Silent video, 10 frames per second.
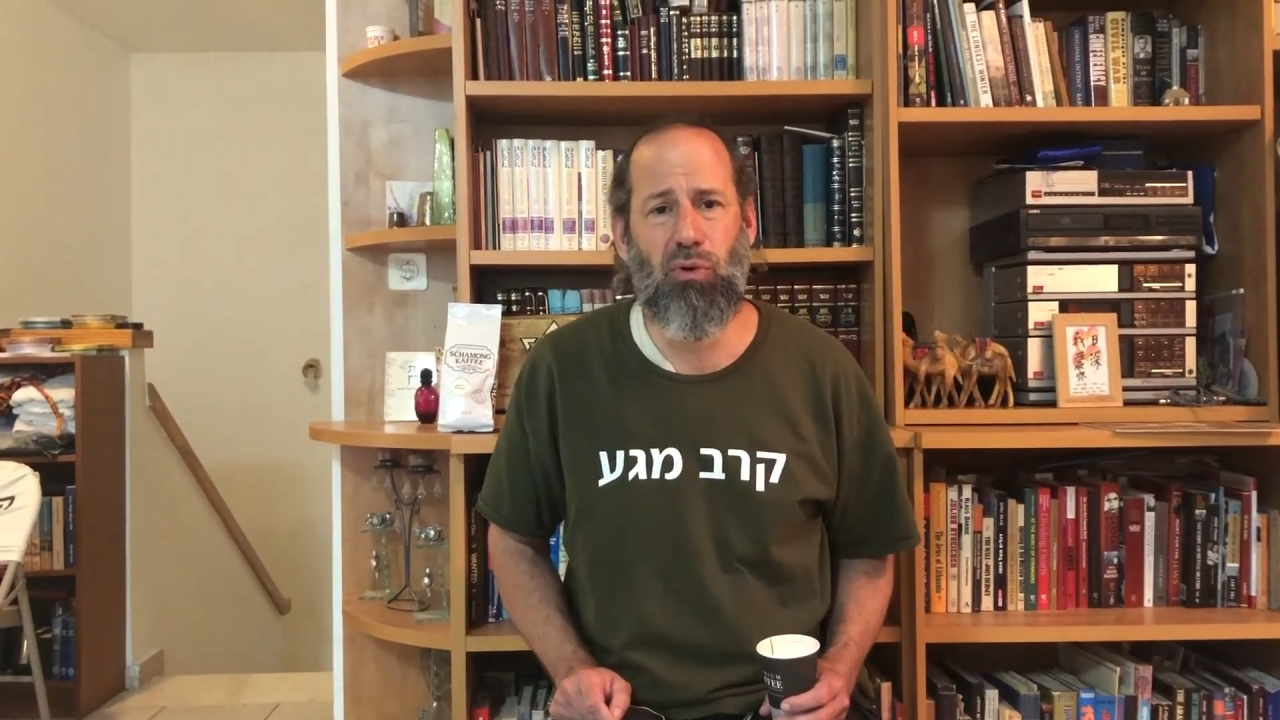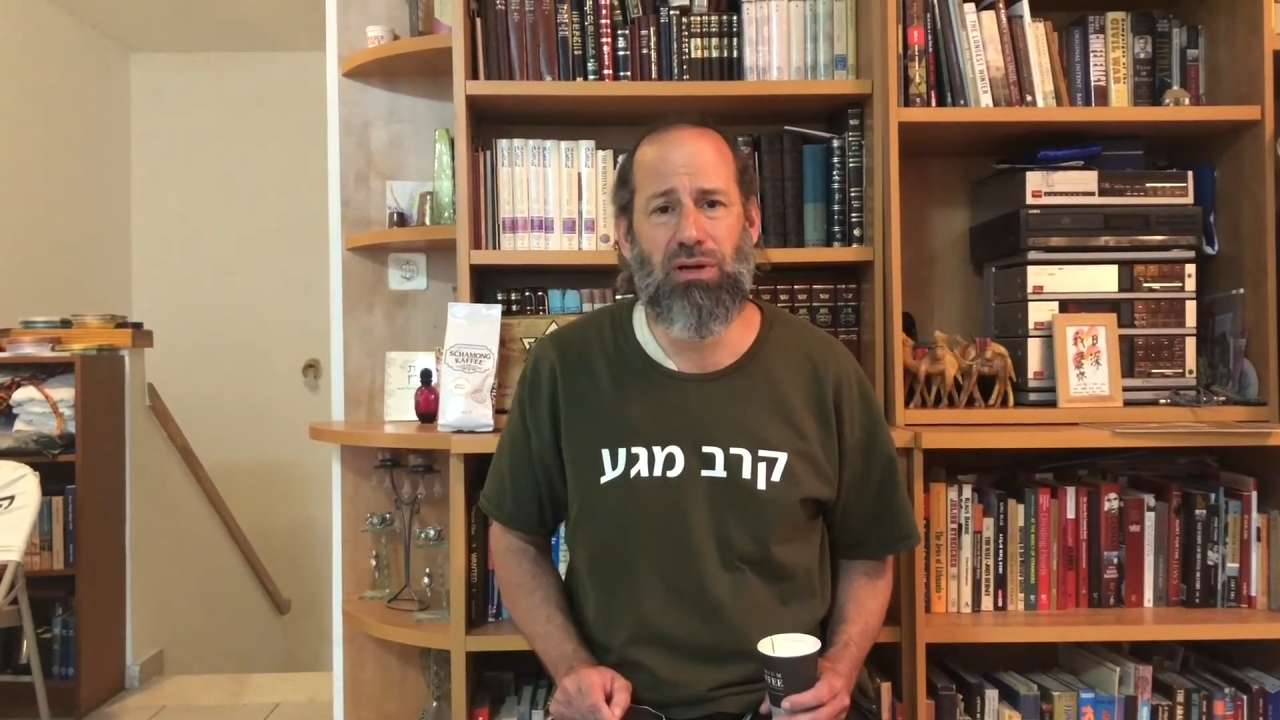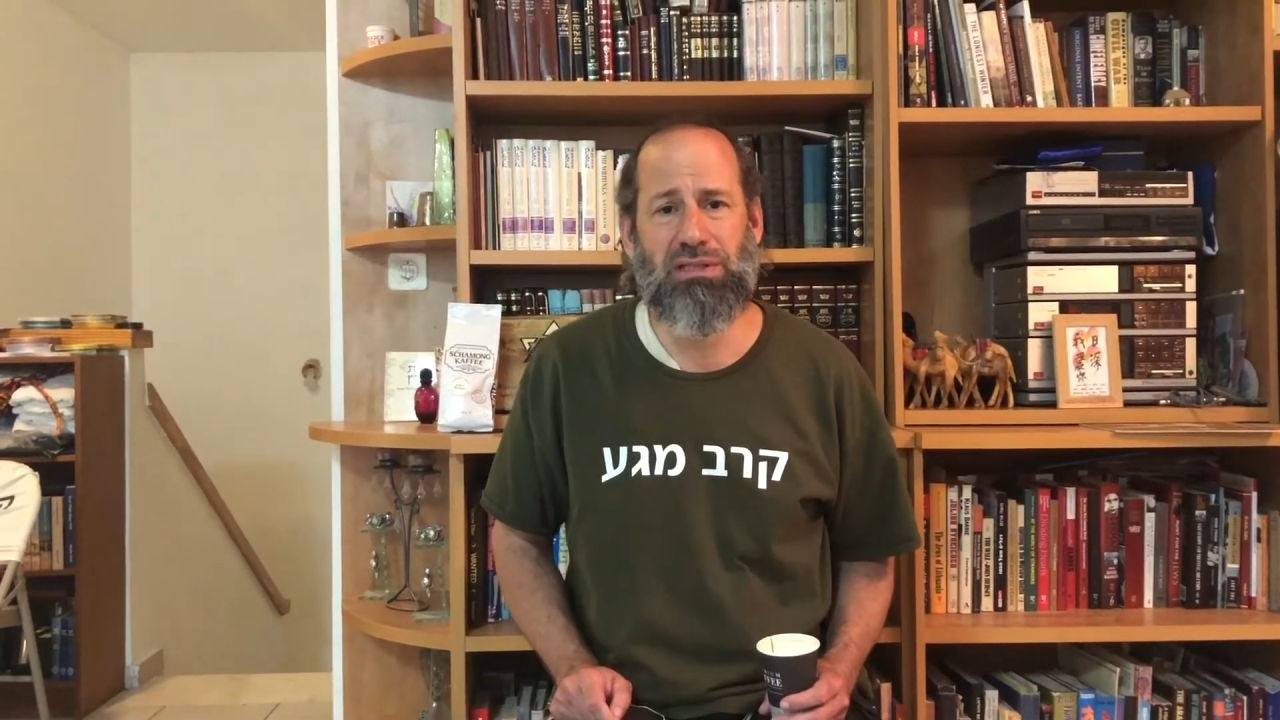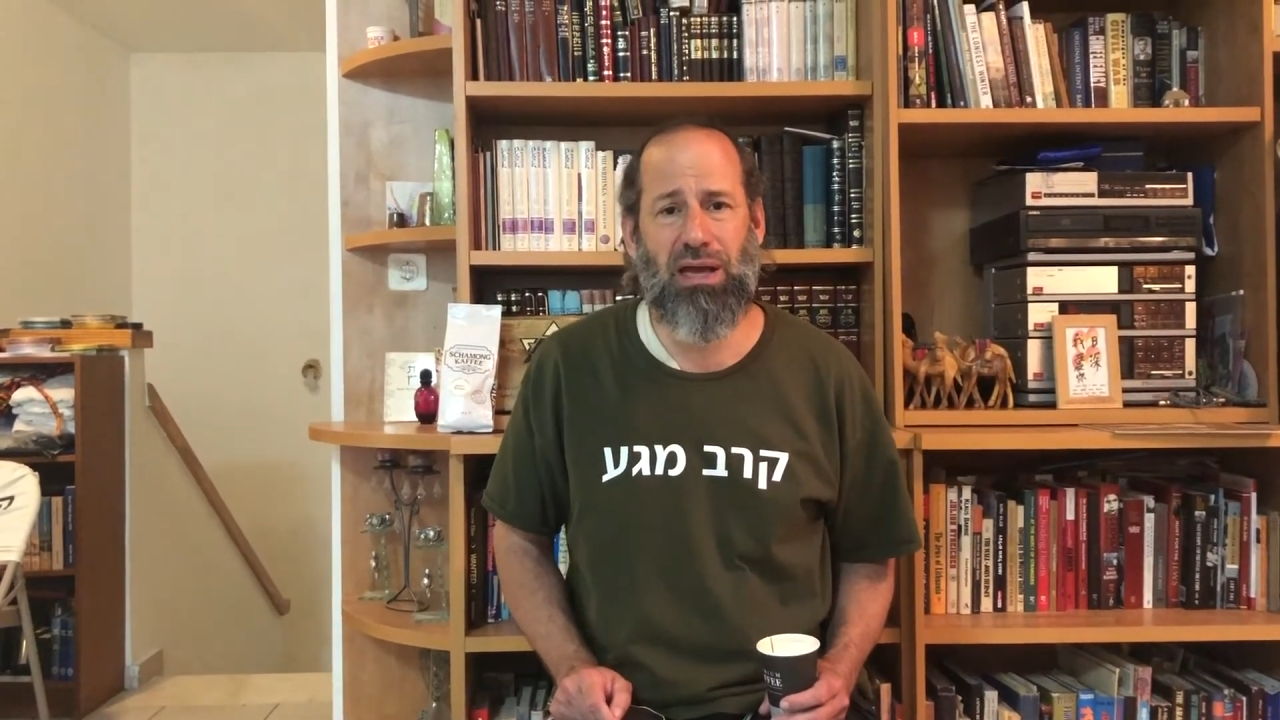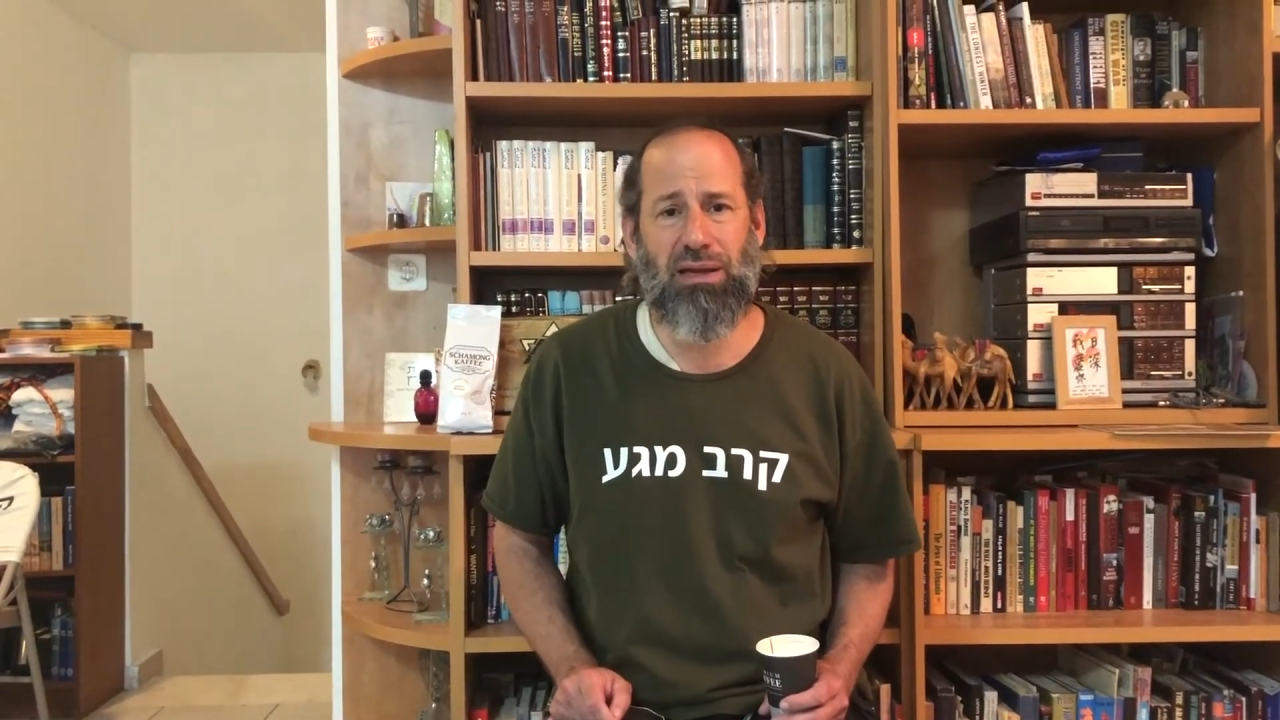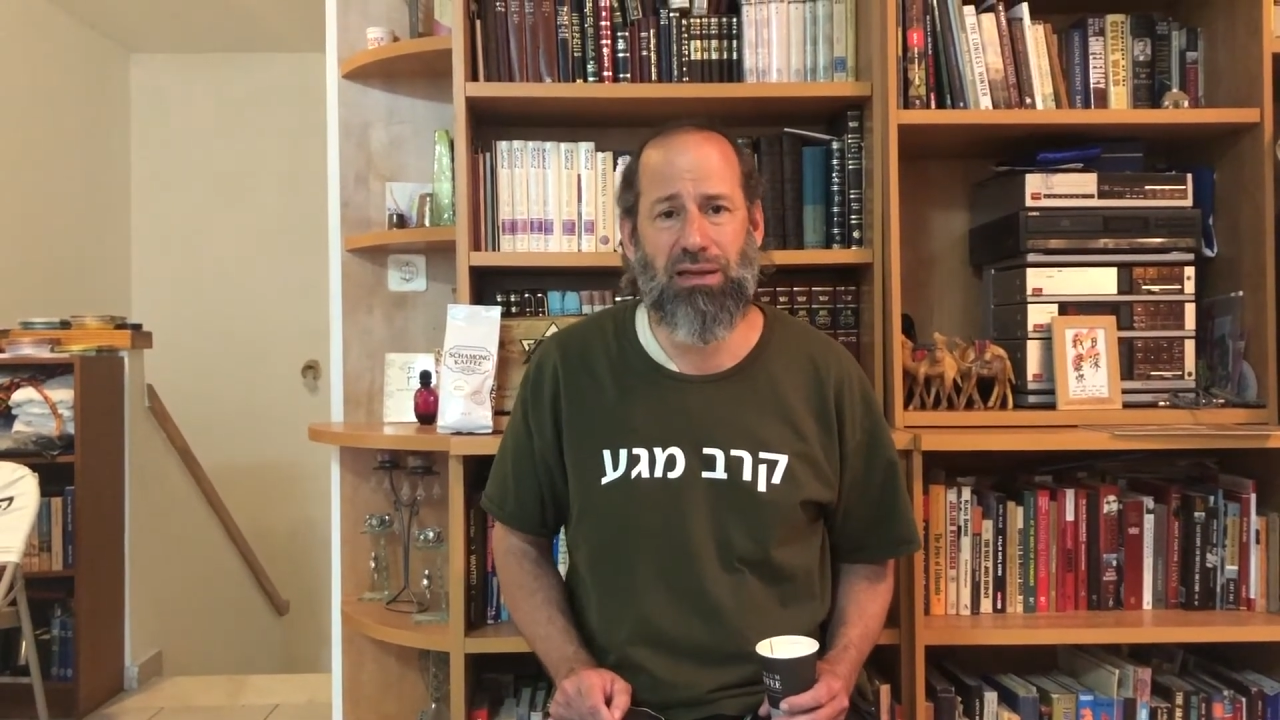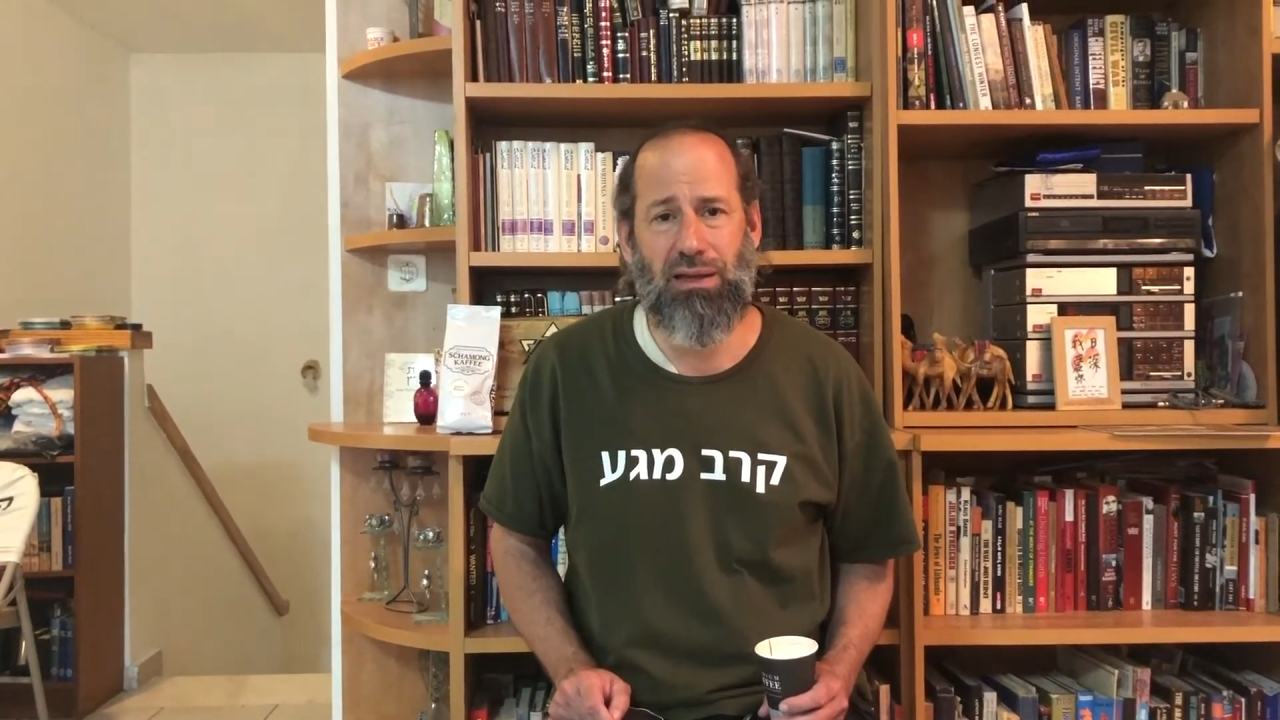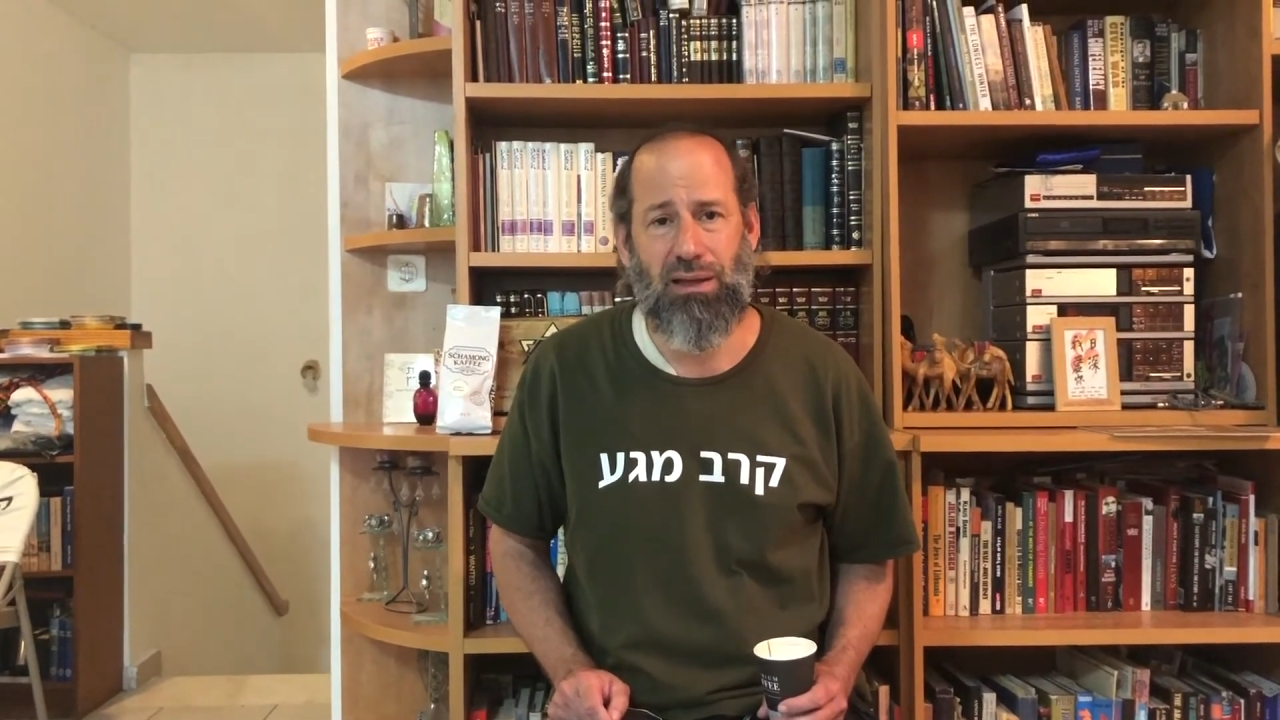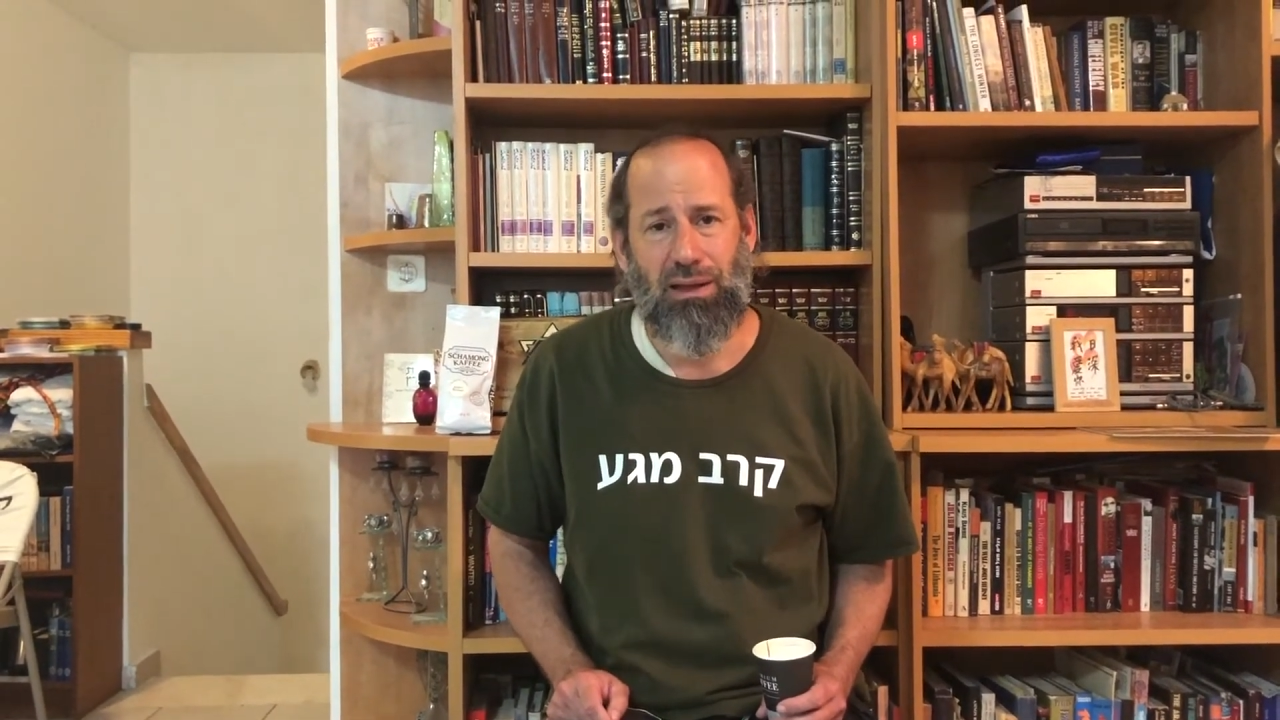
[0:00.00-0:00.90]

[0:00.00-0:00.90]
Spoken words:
exciting,